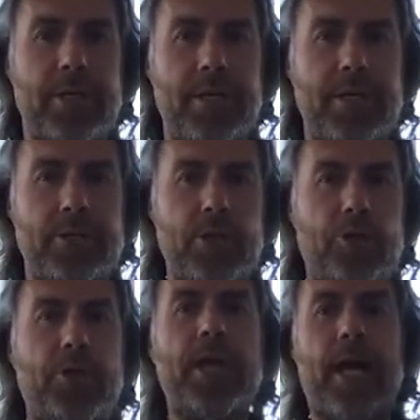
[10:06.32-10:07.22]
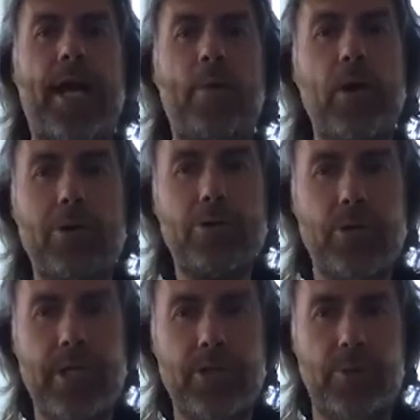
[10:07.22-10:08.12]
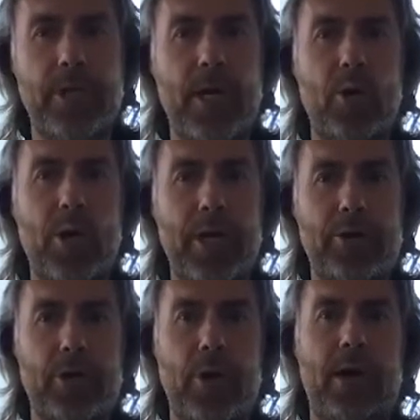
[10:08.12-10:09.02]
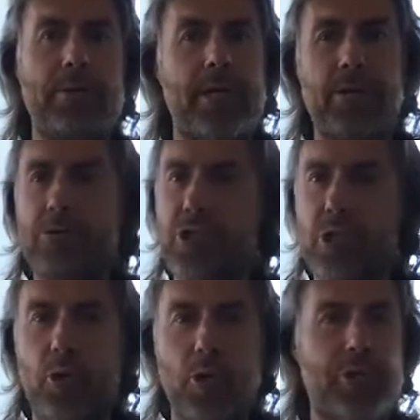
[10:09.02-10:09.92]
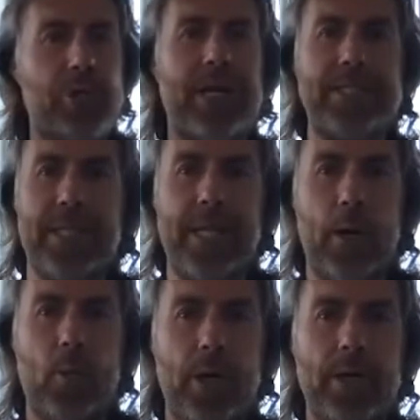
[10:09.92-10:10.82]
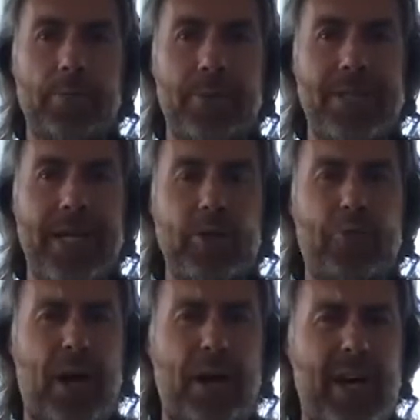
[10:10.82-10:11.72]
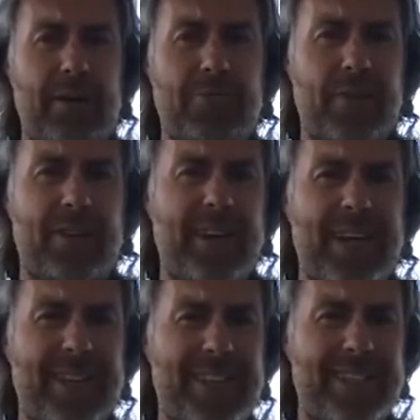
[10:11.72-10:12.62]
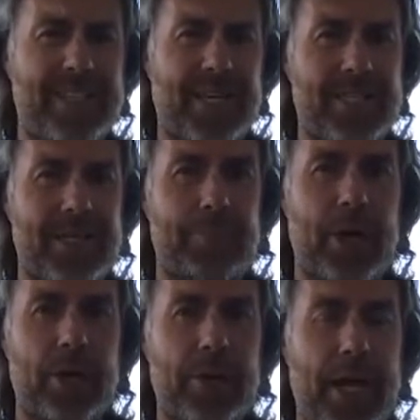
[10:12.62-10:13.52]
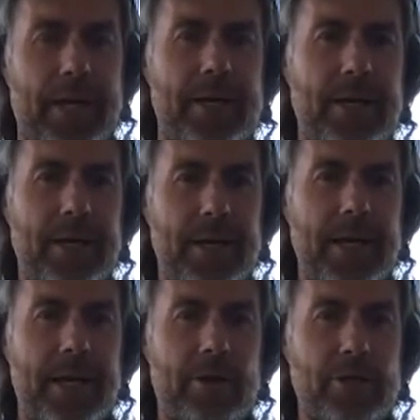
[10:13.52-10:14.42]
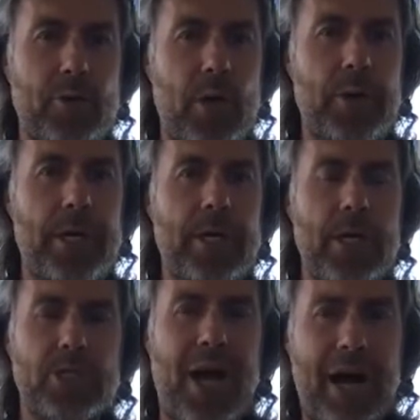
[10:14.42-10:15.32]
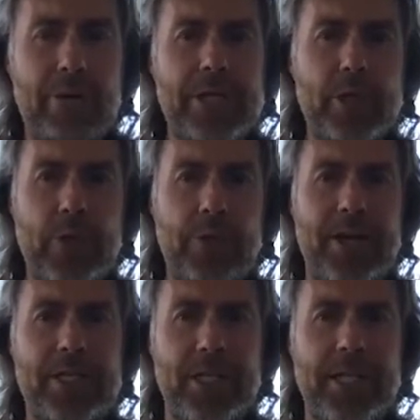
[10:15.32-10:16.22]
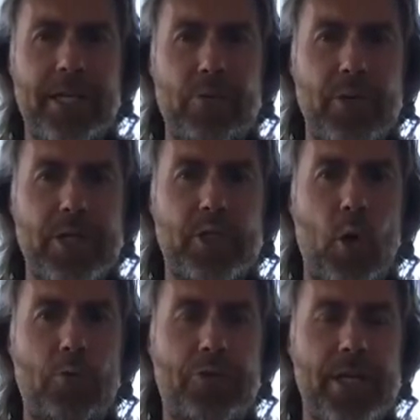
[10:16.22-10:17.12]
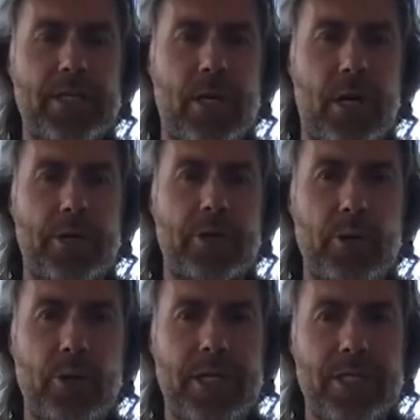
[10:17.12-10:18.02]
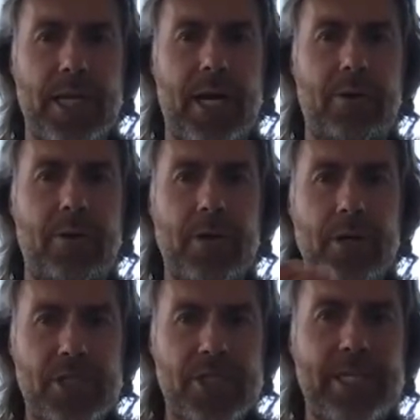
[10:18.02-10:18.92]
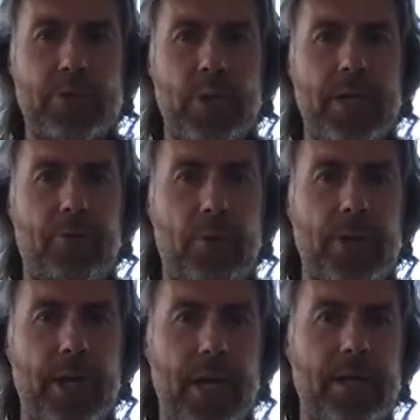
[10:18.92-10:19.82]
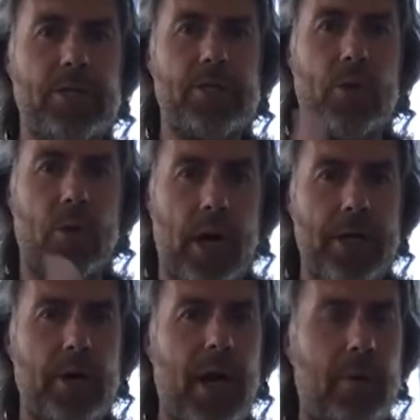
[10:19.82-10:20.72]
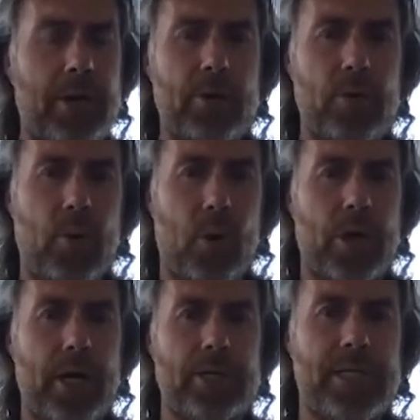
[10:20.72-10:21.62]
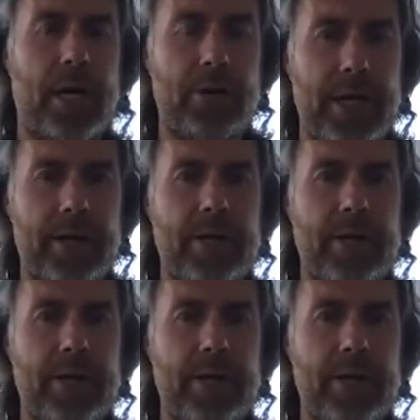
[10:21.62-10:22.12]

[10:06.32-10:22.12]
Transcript: So you think, hey, we also need somebody locally on the ground that knows the culture, has the network. But then you found out this is actually a bottleneck in us growing. So how did you eventually resolve this? Are you doing this now centrally from the Netherlands, or how are you organized now then